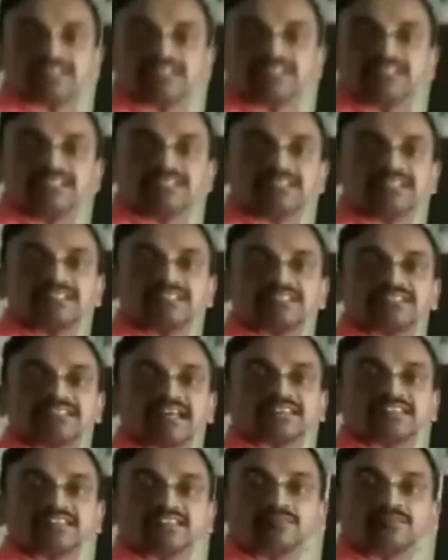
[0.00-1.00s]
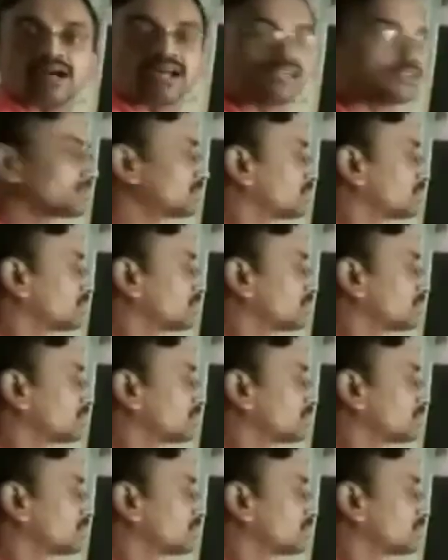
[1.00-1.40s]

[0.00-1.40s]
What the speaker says: This is nothing but